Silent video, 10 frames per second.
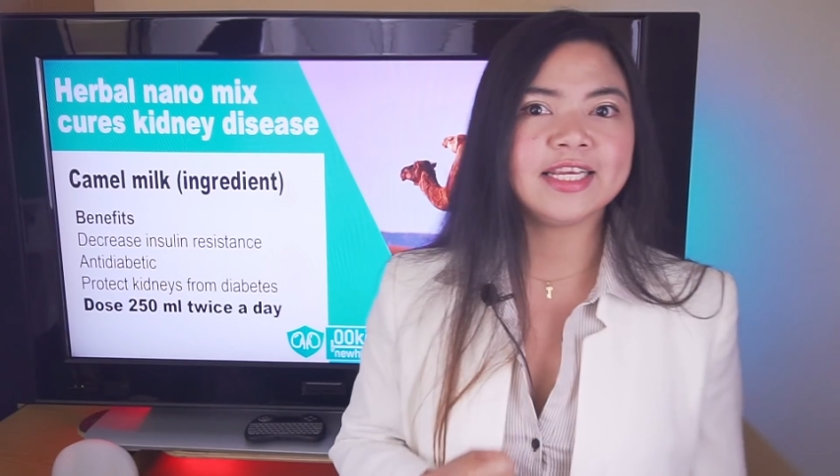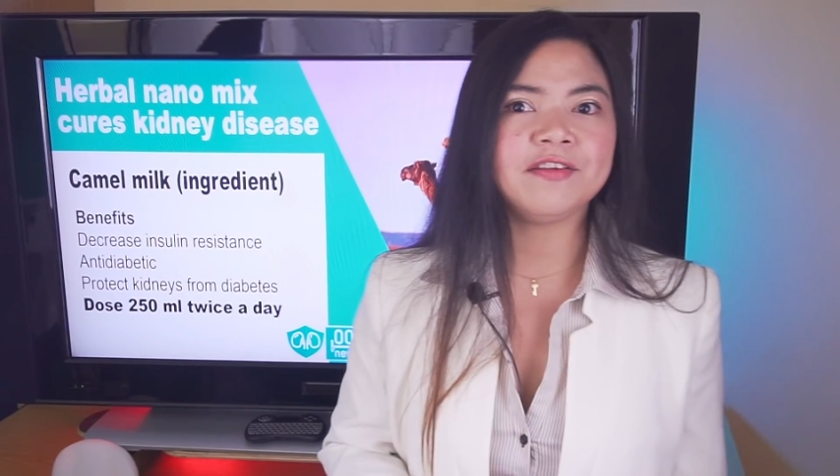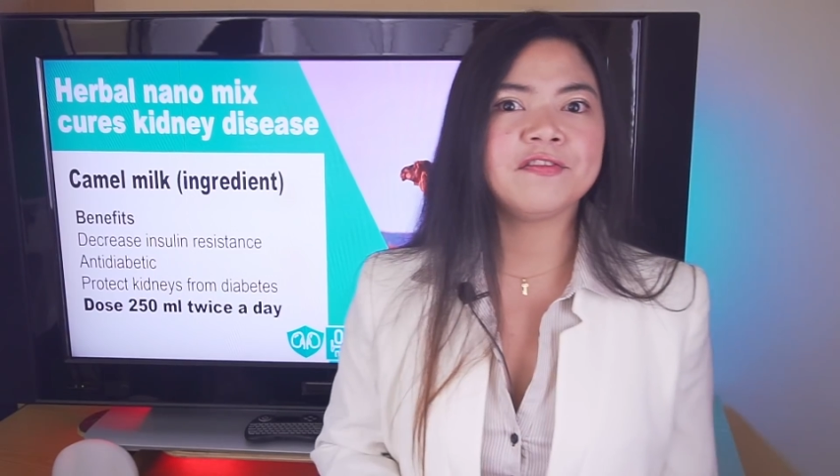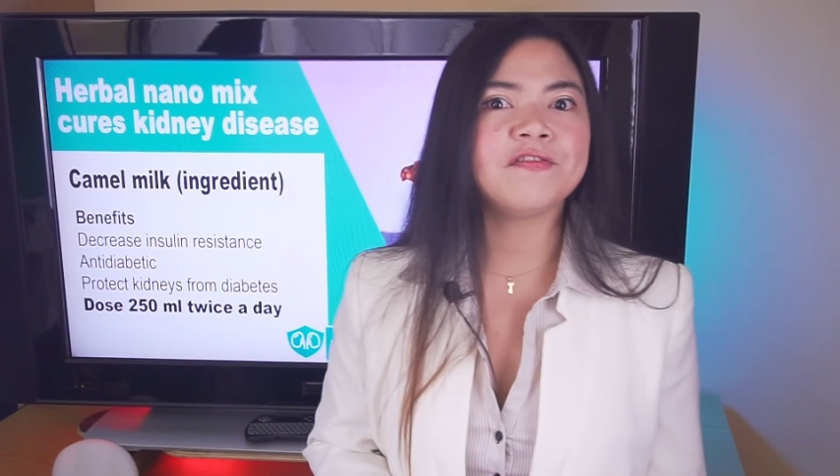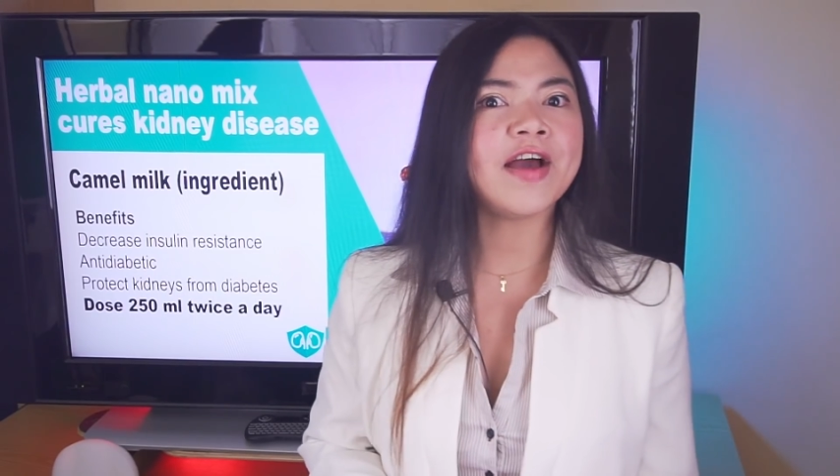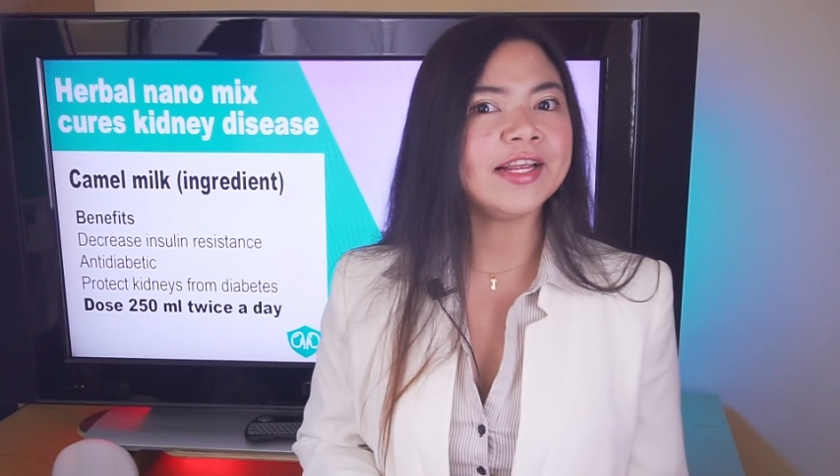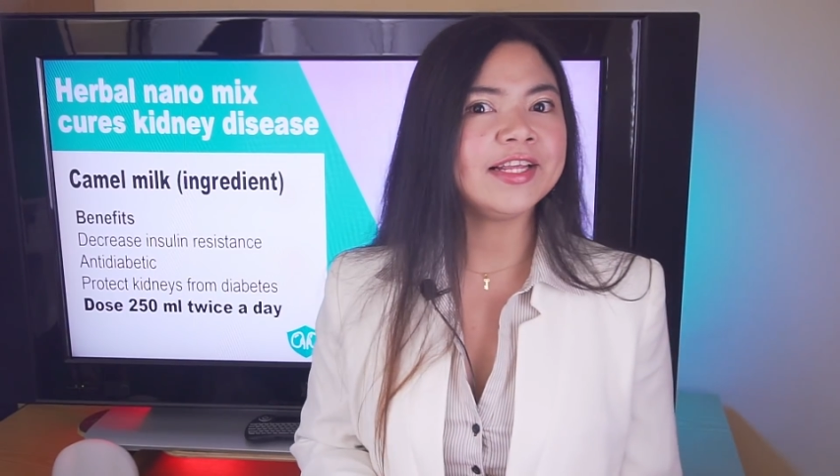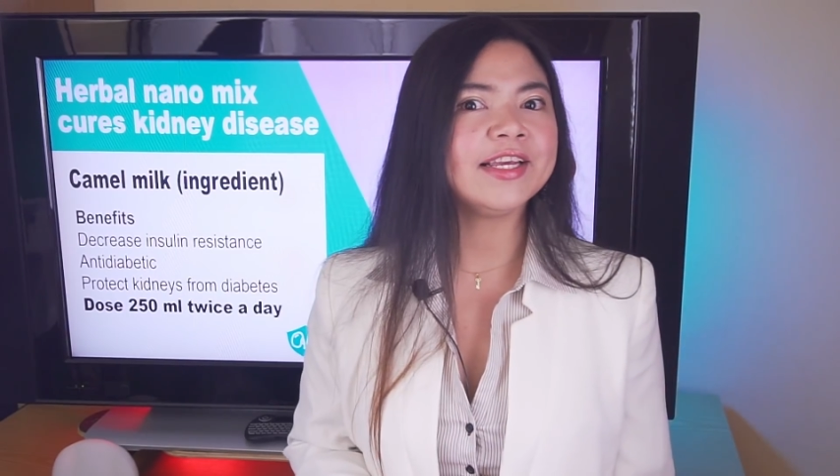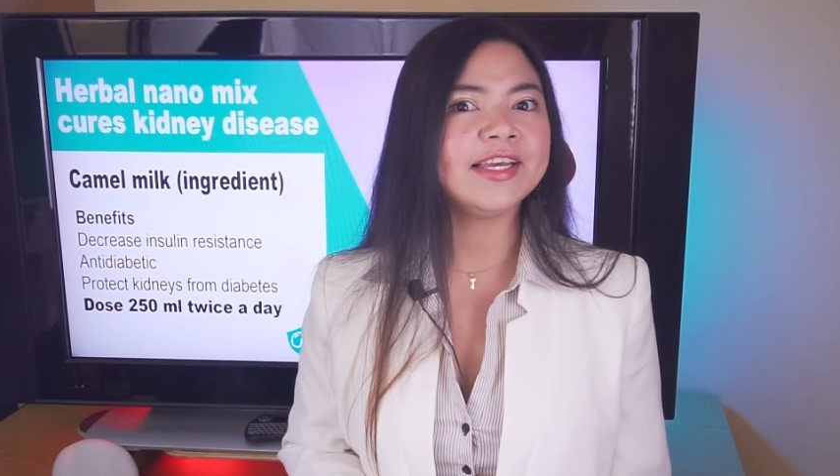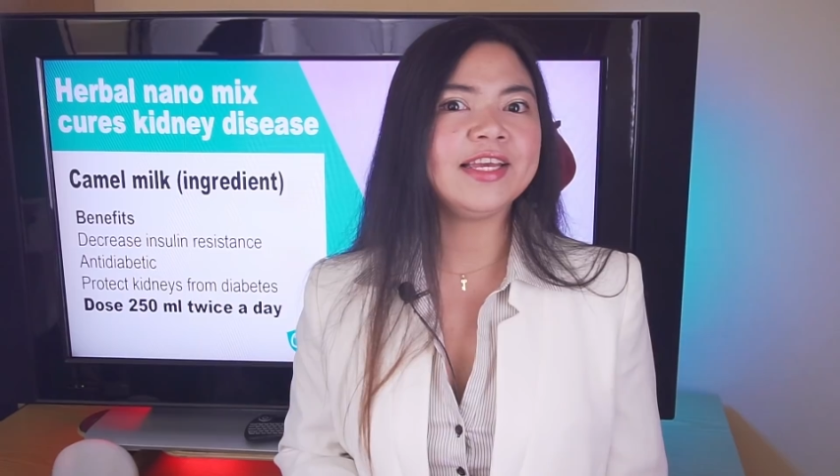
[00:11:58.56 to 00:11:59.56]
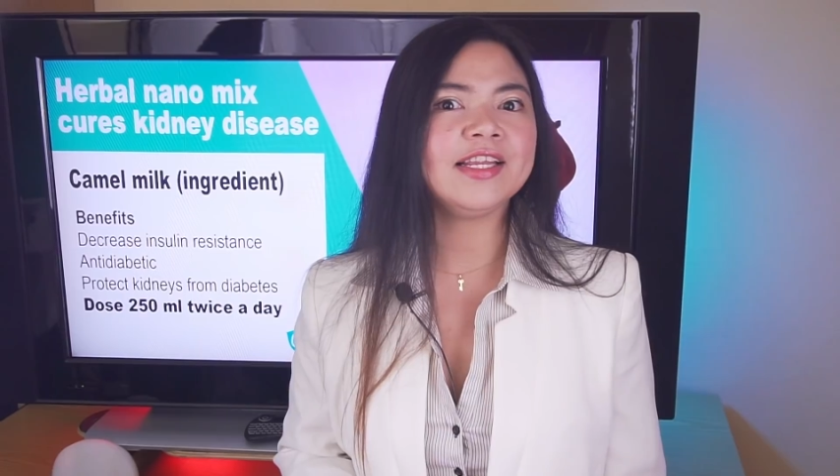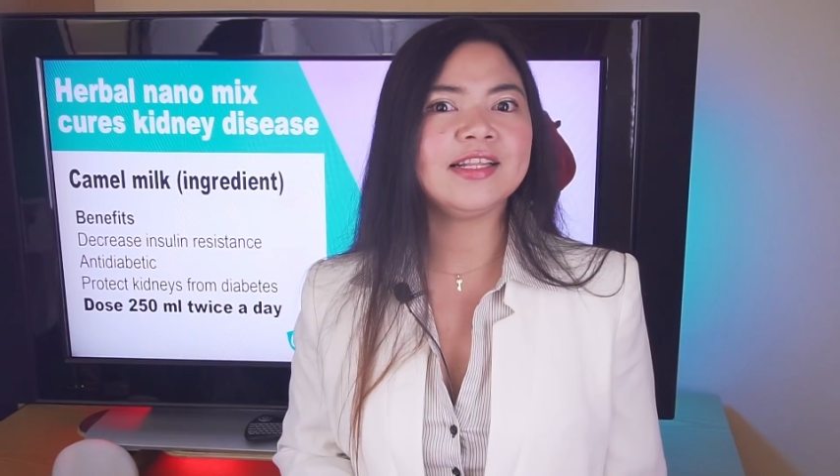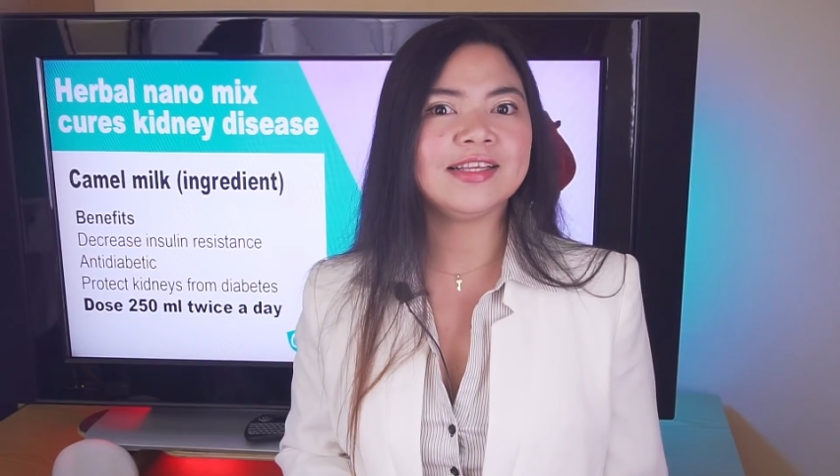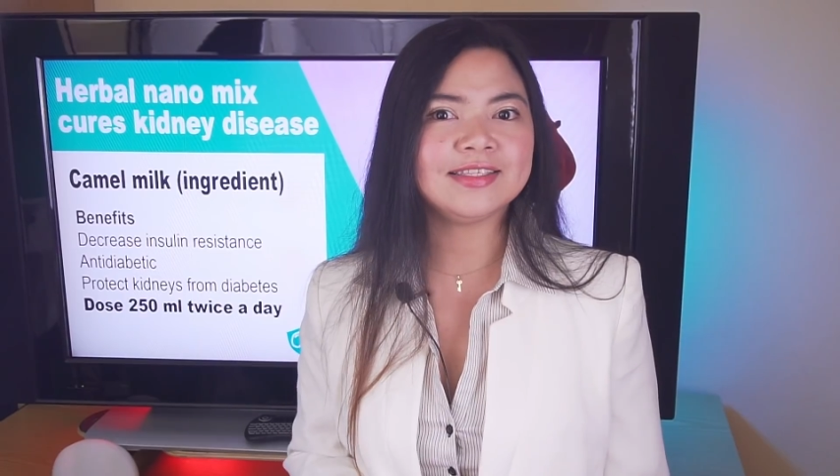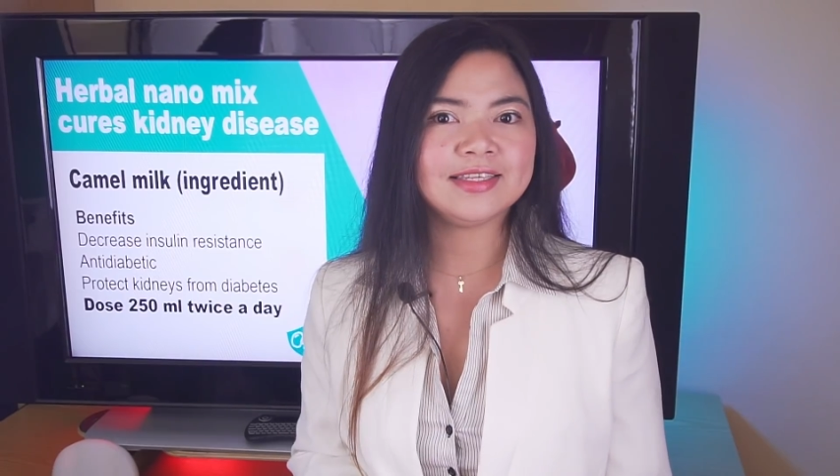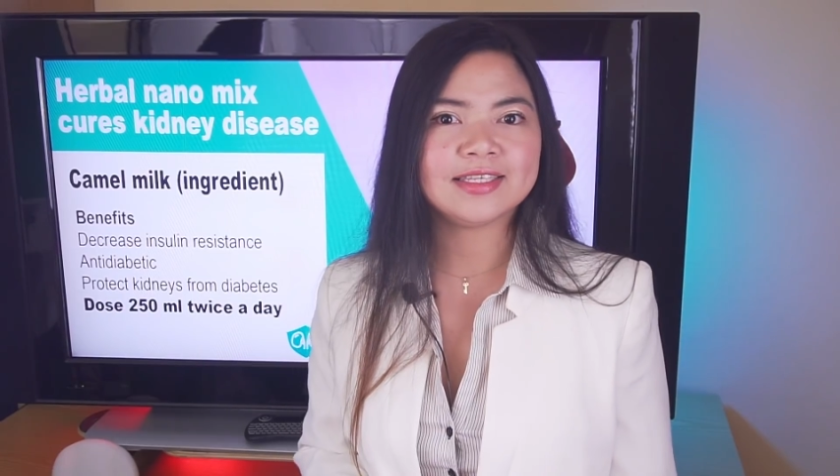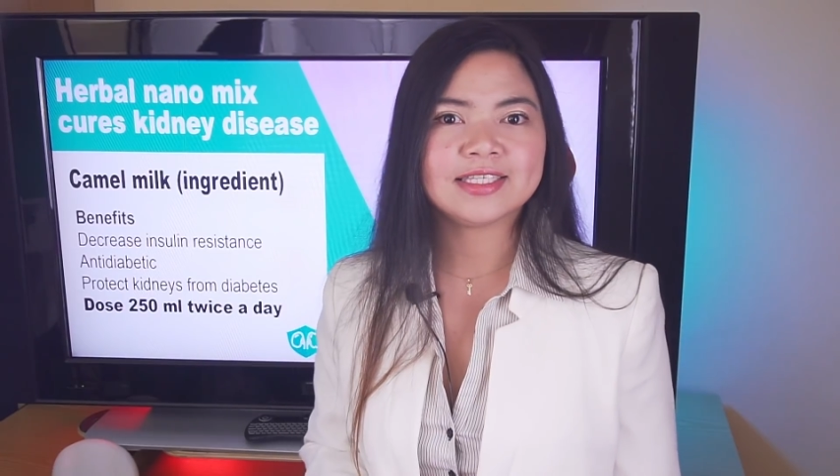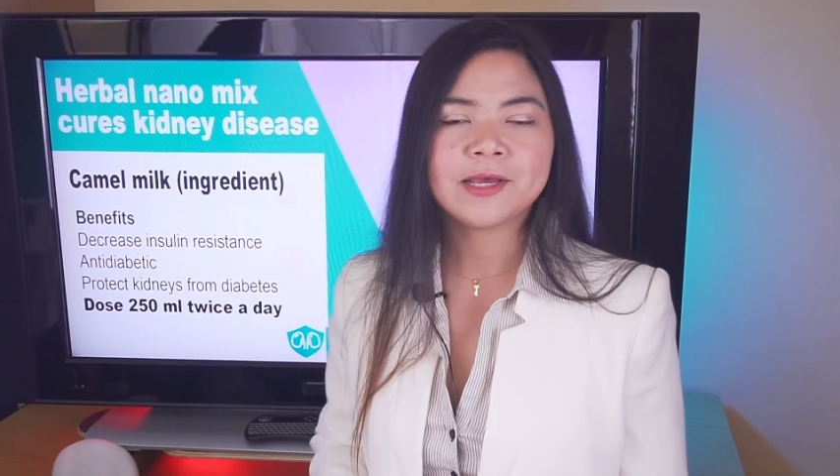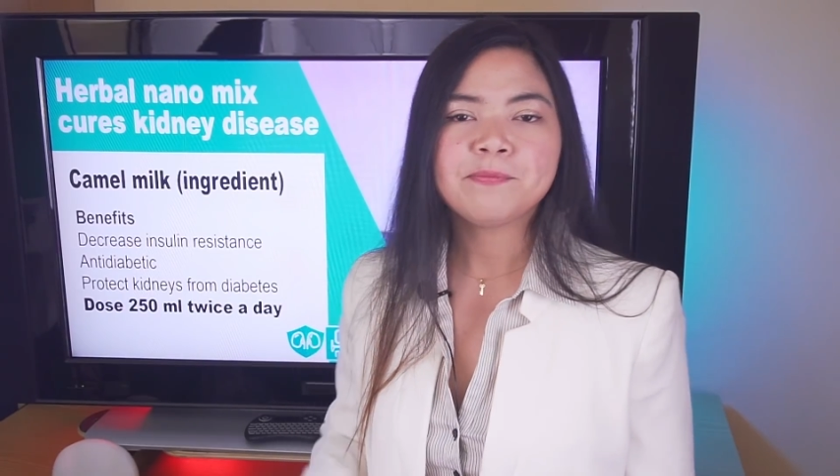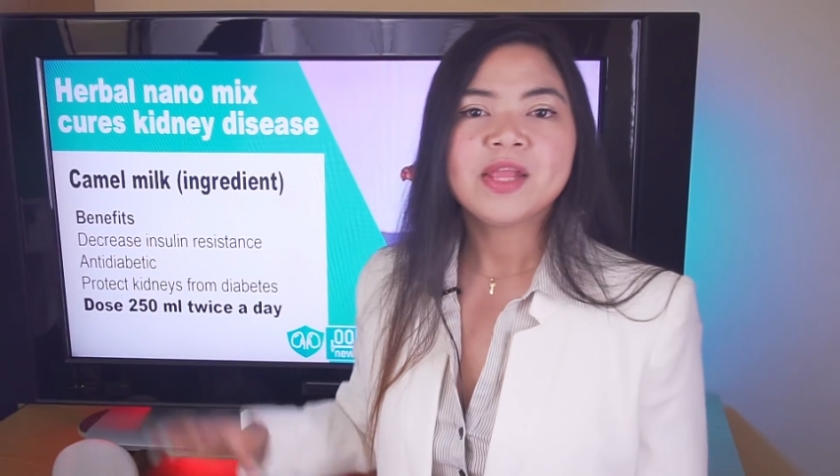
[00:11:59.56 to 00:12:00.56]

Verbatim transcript: in fighting kidney disease.